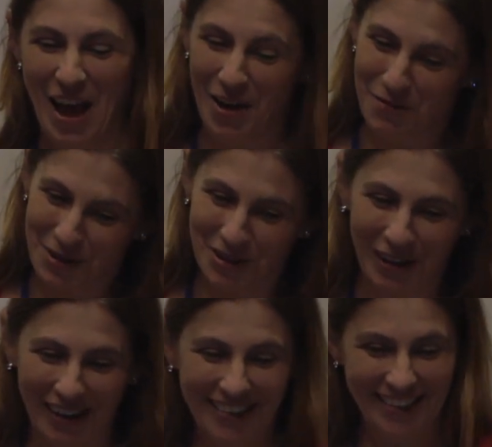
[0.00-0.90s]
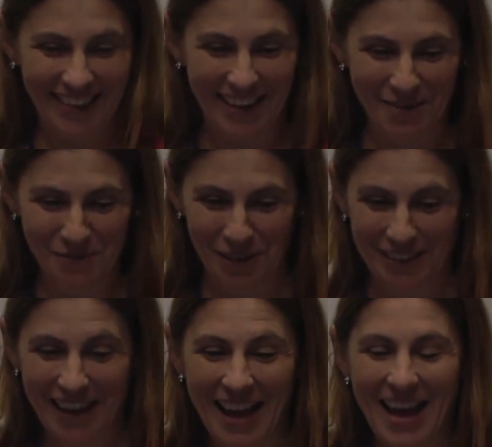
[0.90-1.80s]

I hope you enjoyed it. Very good.